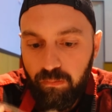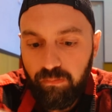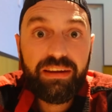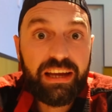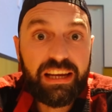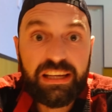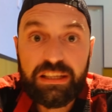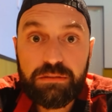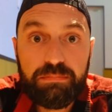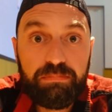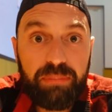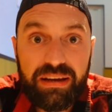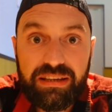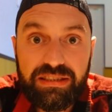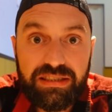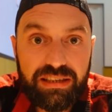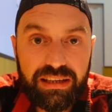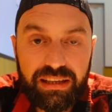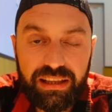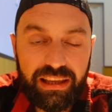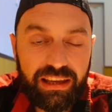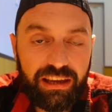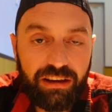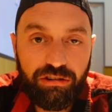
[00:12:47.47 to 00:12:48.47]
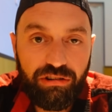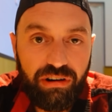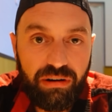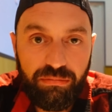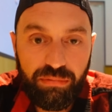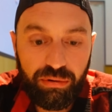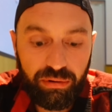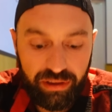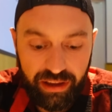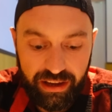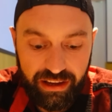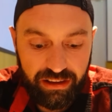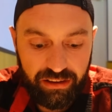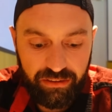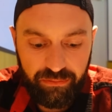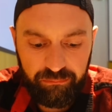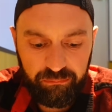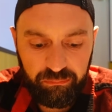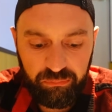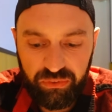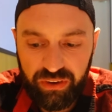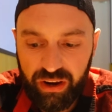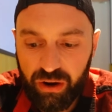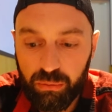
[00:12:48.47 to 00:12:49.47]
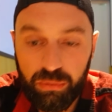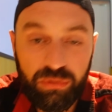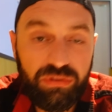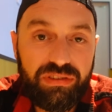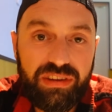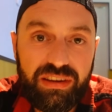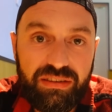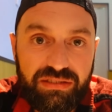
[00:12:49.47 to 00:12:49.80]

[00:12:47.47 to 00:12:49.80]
It's basically a creme brulee. I wouldn't